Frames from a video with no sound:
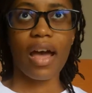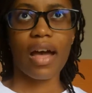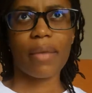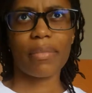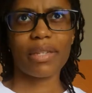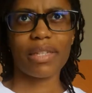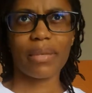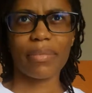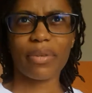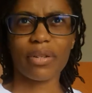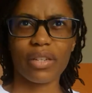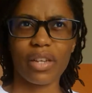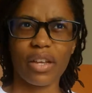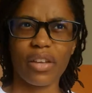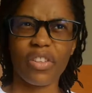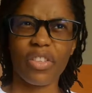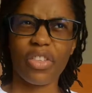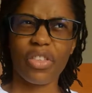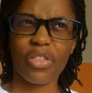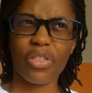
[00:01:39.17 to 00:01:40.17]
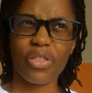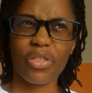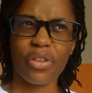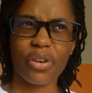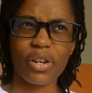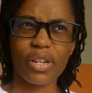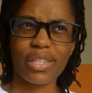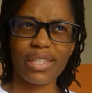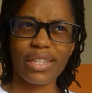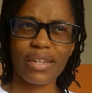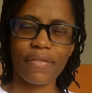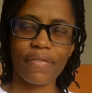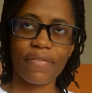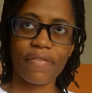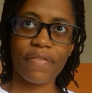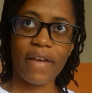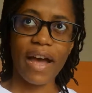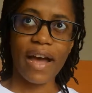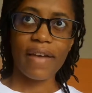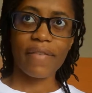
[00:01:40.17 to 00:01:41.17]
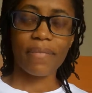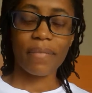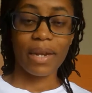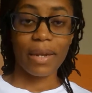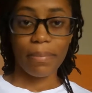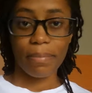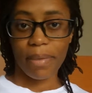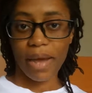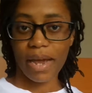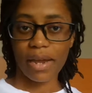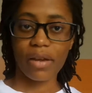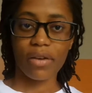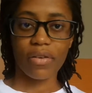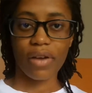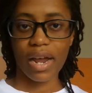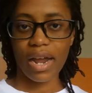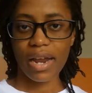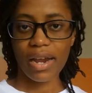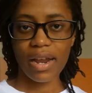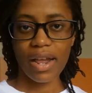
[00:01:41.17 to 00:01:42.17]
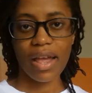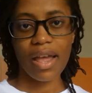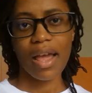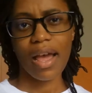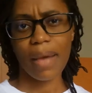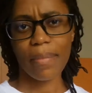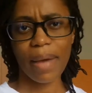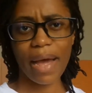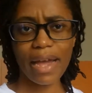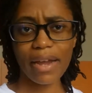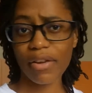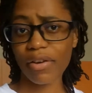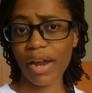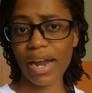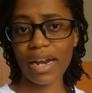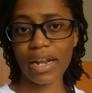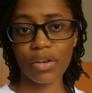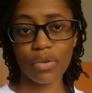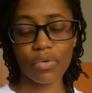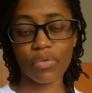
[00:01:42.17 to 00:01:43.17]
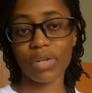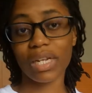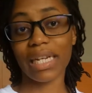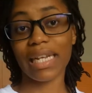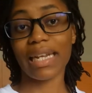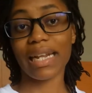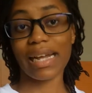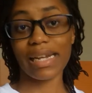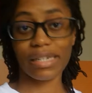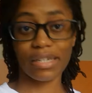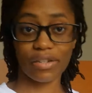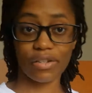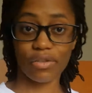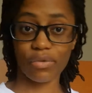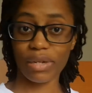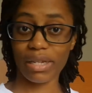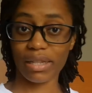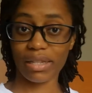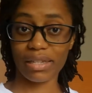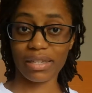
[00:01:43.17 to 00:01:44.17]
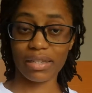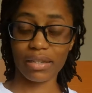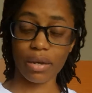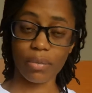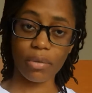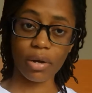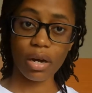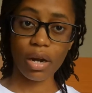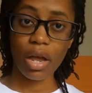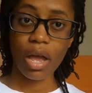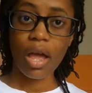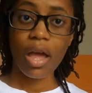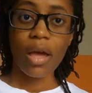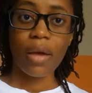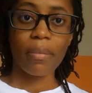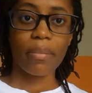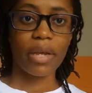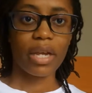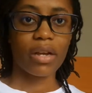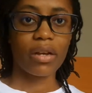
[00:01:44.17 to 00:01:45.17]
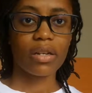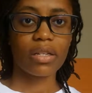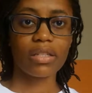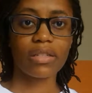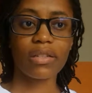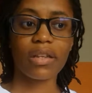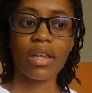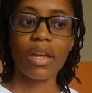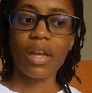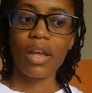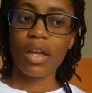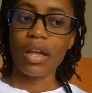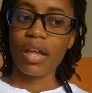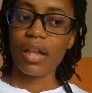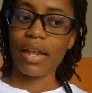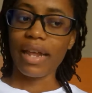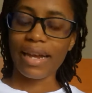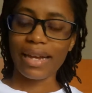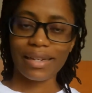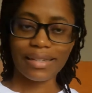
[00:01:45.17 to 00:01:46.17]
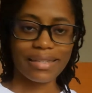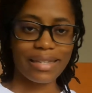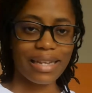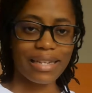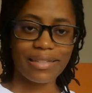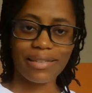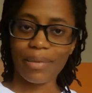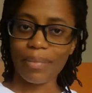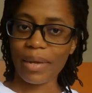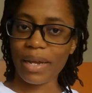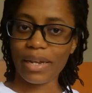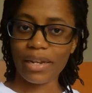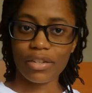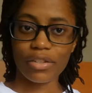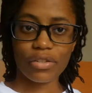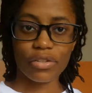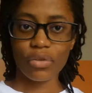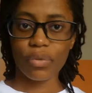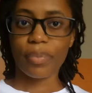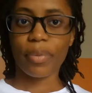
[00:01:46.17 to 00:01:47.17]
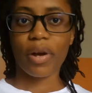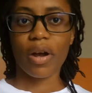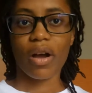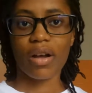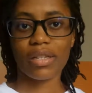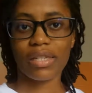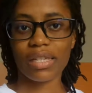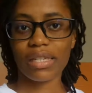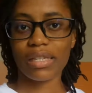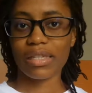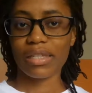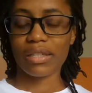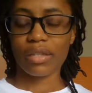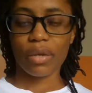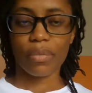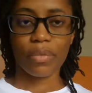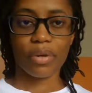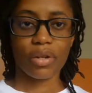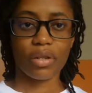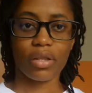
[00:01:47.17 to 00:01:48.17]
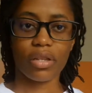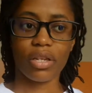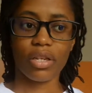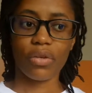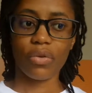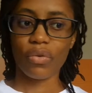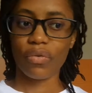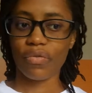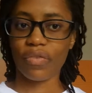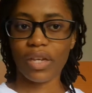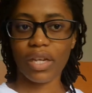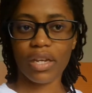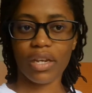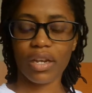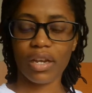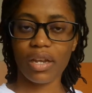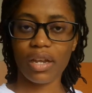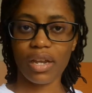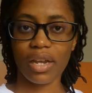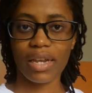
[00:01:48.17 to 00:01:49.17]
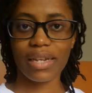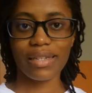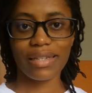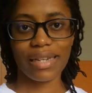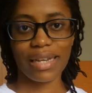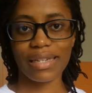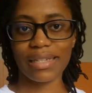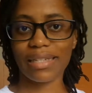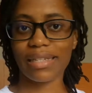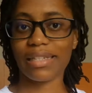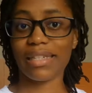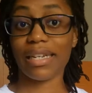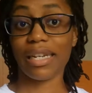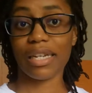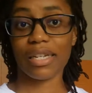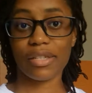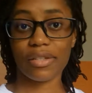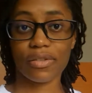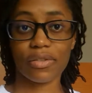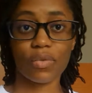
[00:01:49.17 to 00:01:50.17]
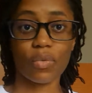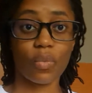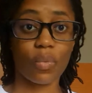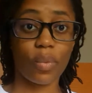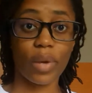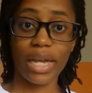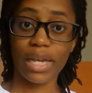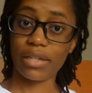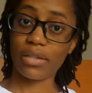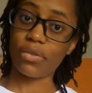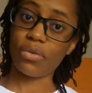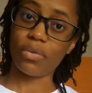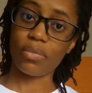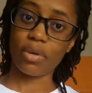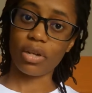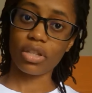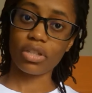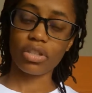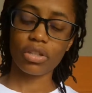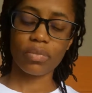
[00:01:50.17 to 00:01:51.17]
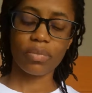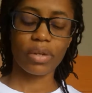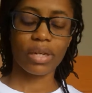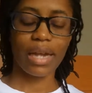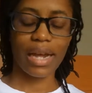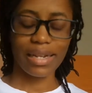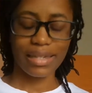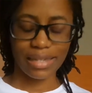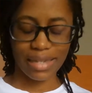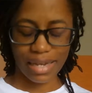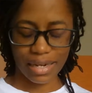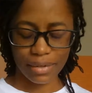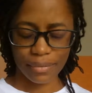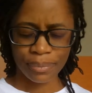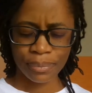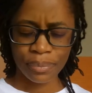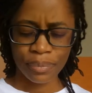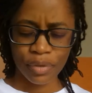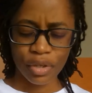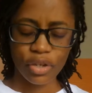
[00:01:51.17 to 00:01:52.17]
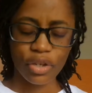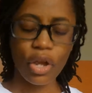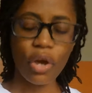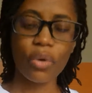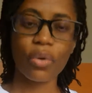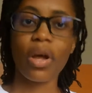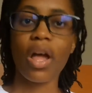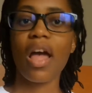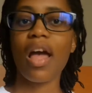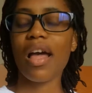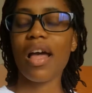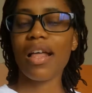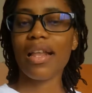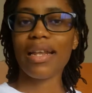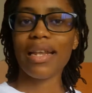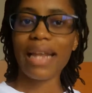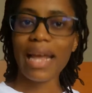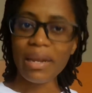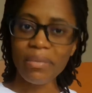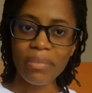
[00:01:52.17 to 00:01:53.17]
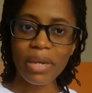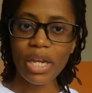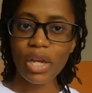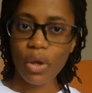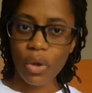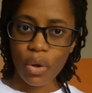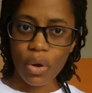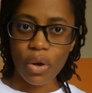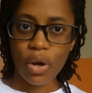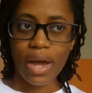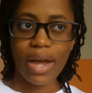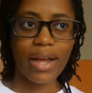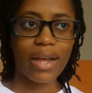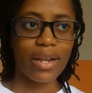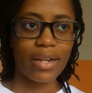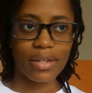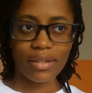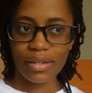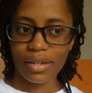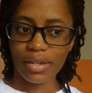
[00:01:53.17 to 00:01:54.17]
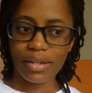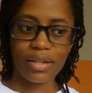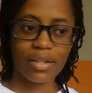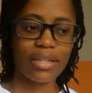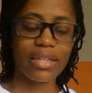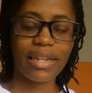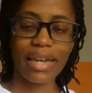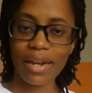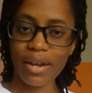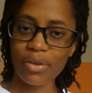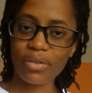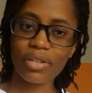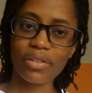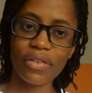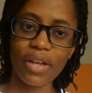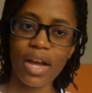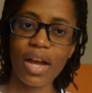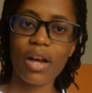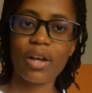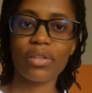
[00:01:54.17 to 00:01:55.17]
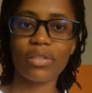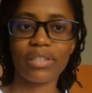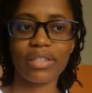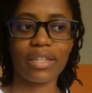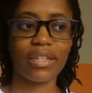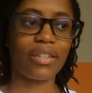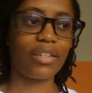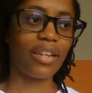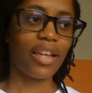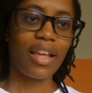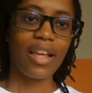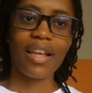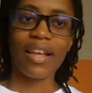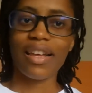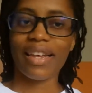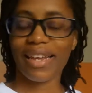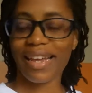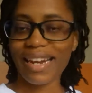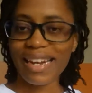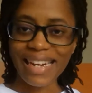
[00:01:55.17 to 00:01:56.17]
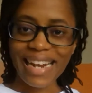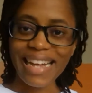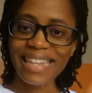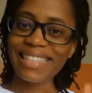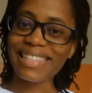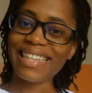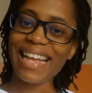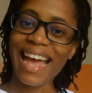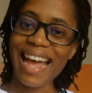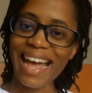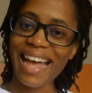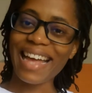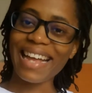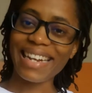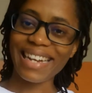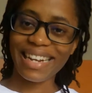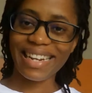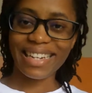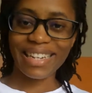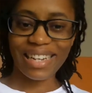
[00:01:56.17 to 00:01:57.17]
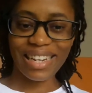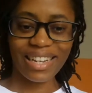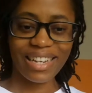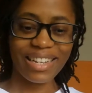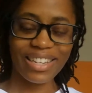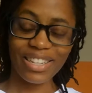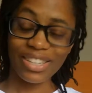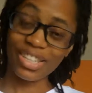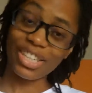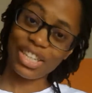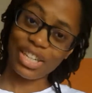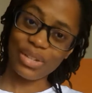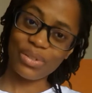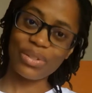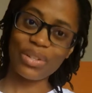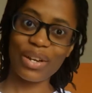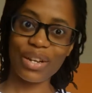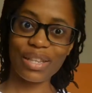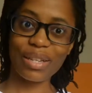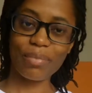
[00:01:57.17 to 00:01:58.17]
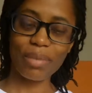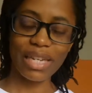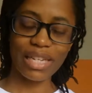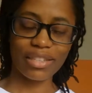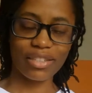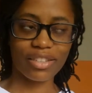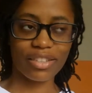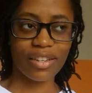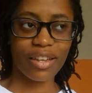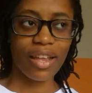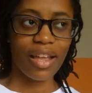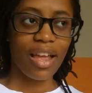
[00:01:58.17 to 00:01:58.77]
It's about a 35-minute bike ride. A bike ride I don't really like to do in the summer because, like I said, Japan gets super hot in the summer. The UV intensity is way too much. But I said, no, let me go and get out of the house and get a nice tan and look cute on the beach.